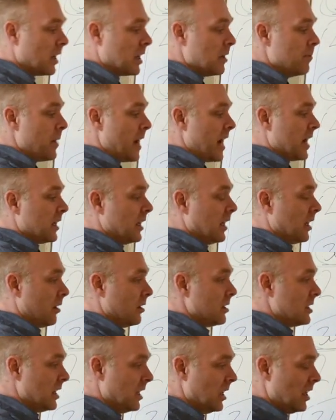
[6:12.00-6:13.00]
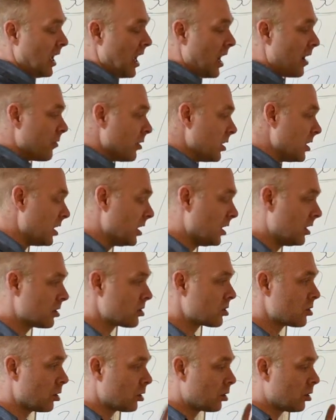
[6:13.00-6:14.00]
money-back guarantee. Everything
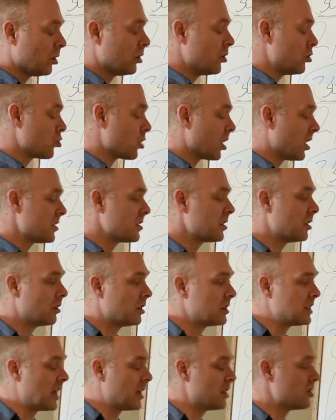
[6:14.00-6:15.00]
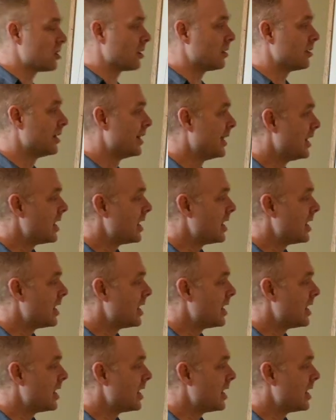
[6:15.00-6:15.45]
is circled, draws their attention.